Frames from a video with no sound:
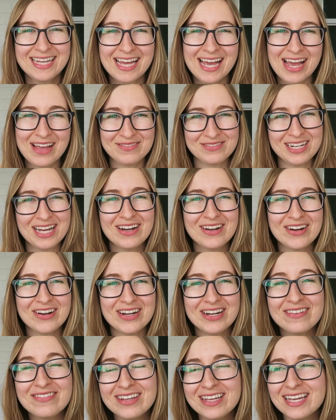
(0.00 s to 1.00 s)
I'm
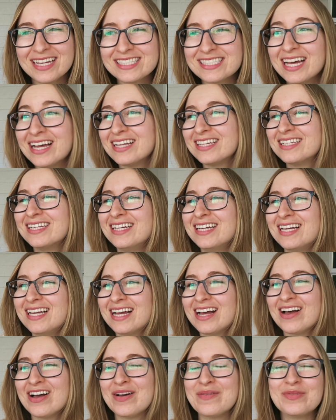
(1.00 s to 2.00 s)
hungry if you can't tell,
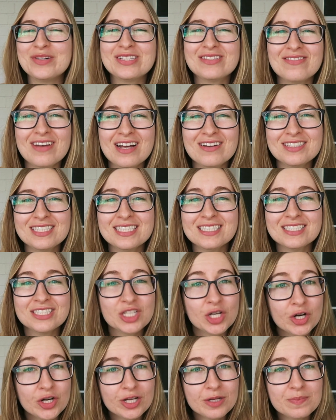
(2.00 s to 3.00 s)
um, was found in
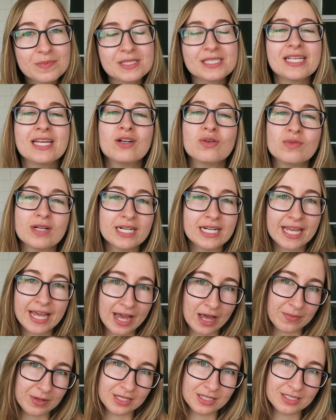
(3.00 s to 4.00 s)
turnips and red
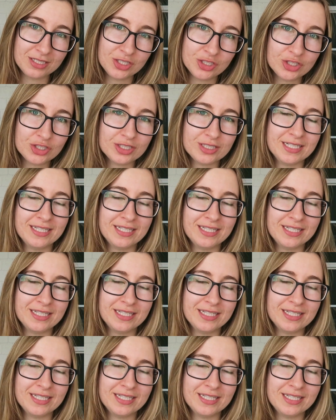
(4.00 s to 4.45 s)
cabbage.